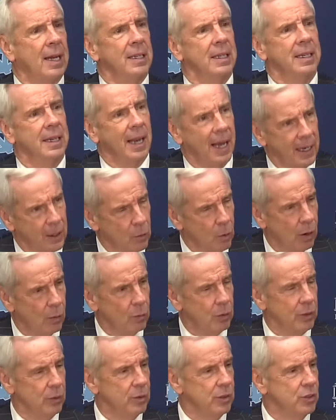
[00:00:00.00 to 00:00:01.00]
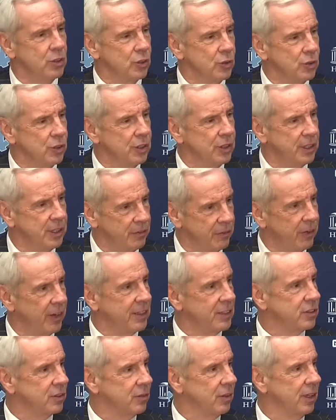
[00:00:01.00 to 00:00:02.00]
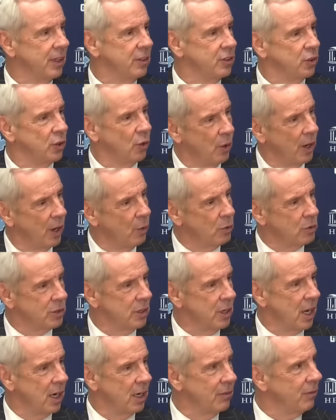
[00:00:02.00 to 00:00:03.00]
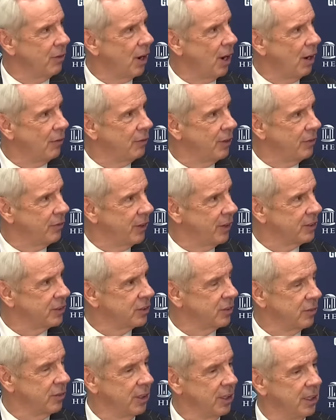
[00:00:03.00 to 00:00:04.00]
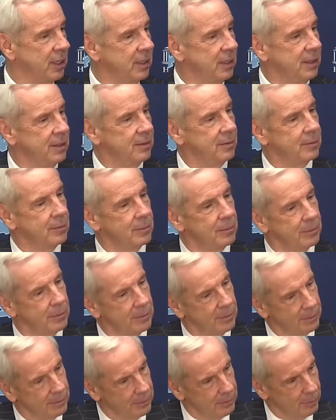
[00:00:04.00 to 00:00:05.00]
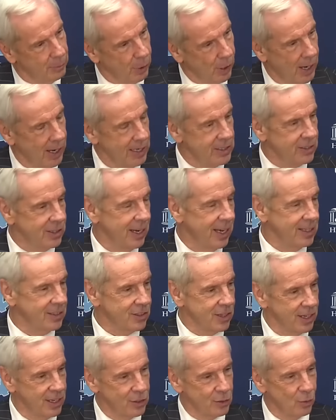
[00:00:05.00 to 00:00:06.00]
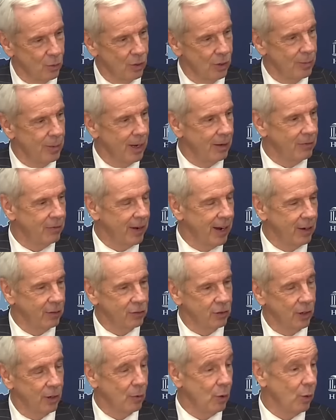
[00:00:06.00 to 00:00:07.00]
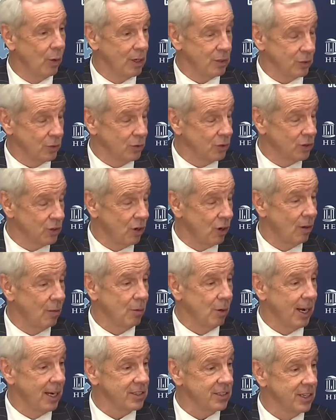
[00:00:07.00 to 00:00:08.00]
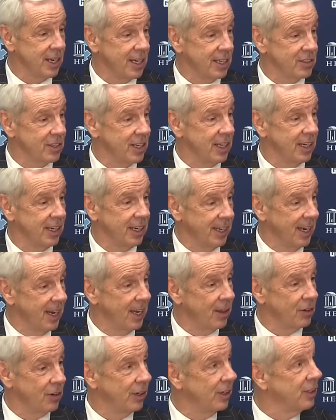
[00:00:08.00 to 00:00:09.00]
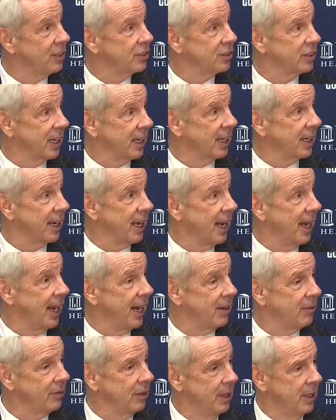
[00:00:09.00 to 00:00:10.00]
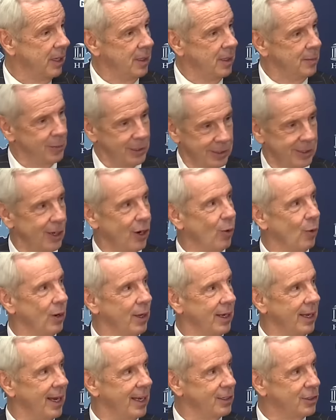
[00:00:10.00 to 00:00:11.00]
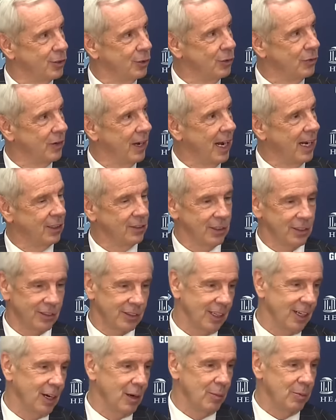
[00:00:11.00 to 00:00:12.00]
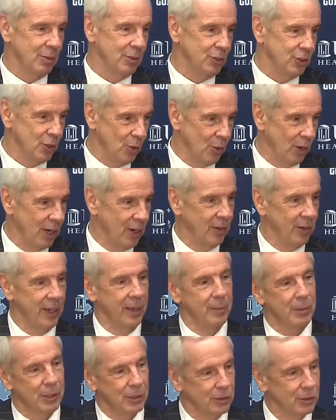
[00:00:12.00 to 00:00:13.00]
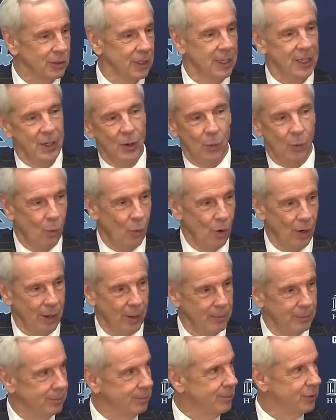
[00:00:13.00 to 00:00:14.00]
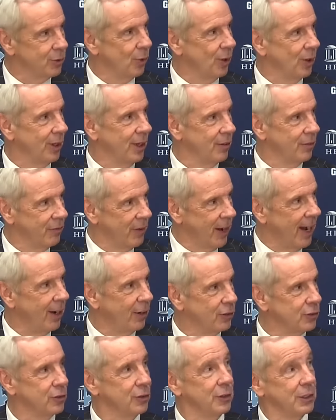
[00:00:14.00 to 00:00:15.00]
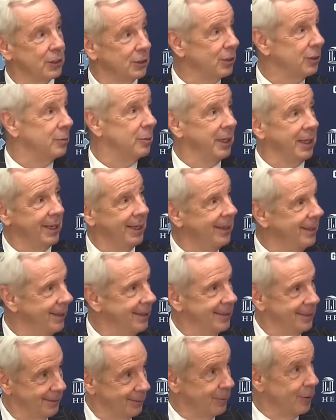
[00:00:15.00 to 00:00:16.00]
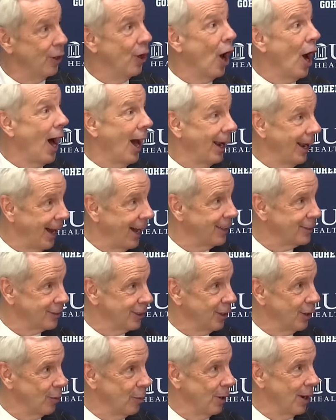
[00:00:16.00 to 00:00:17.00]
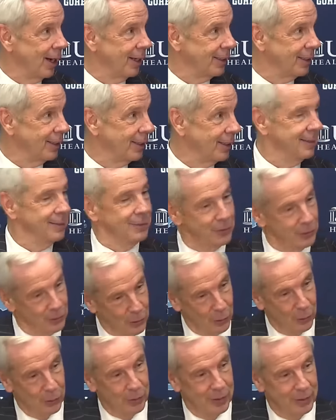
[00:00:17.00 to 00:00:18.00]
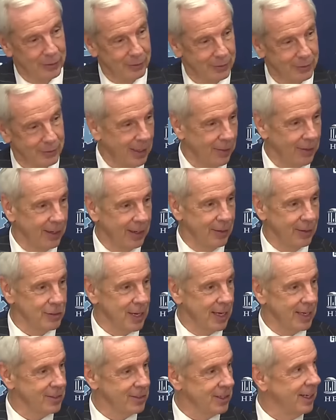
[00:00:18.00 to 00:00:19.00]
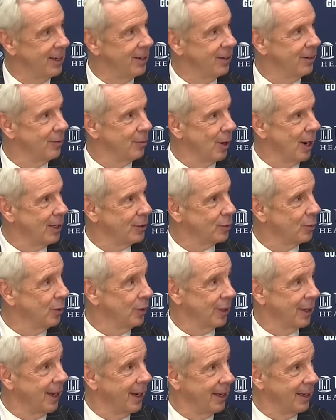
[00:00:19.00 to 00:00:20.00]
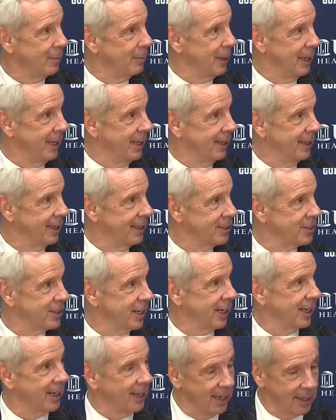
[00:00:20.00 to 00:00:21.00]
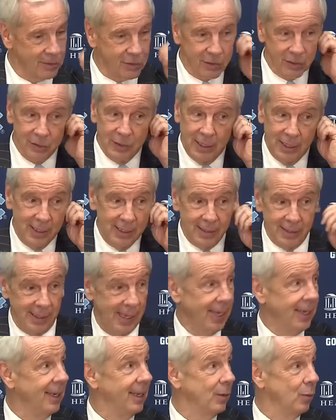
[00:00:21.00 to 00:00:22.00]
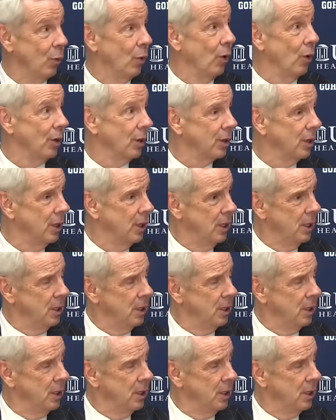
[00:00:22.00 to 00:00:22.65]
I didn't like what we were doing defensively. Joel was not involved defensively. Bryce and Isaiah's worried about foul trouble. I was going to start Bryce and Isaiah together in the second half, but they already had 2 fouls. I said, I'll put Joel in because one of them is going to get a foul, so it could be not Isaiah or Bryce. So then I think it was Isaiah or Bryce one got it immediately in the second half, so that didn't work.